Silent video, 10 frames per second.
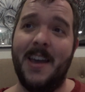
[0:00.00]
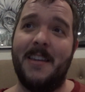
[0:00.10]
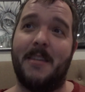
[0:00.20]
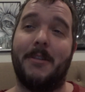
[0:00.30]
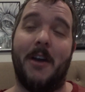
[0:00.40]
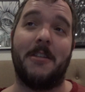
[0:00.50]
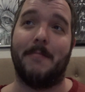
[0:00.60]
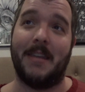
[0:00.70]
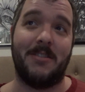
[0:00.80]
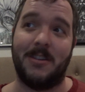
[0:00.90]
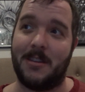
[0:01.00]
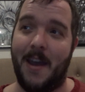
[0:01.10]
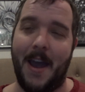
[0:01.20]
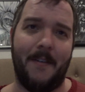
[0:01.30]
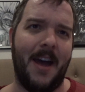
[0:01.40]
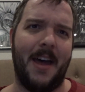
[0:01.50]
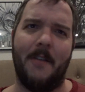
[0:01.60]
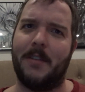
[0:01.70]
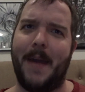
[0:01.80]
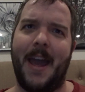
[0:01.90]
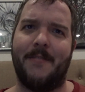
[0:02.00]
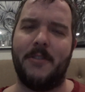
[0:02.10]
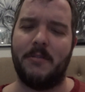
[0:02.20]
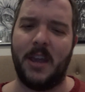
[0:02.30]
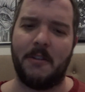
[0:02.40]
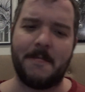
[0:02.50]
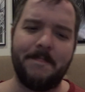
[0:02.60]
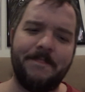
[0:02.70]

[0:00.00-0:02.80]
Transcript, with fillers: some of their other messages uh, uh over the past few years.